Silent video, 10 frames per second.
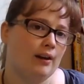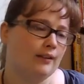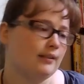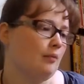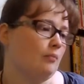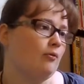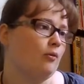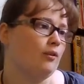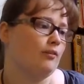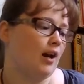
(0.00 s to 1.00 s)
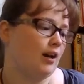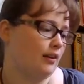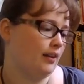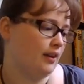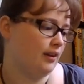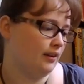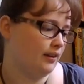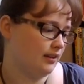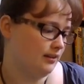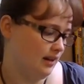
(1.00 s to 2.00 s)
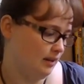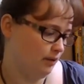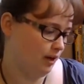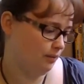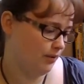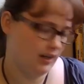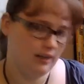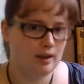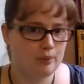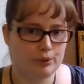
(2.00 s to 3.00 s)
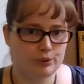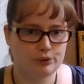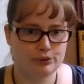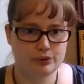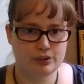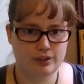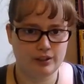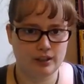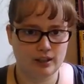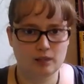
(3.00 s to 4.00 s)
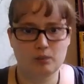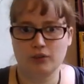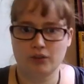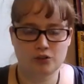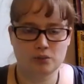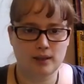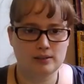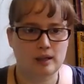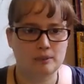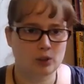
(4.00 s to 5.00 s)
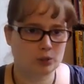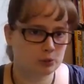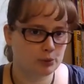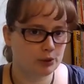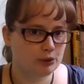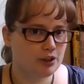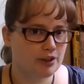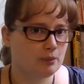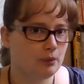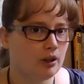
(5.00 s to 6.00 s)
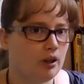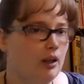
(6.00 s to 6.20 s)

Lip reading: except for the fact that the same company that produced the Genki books, the Japan Times, also produced this book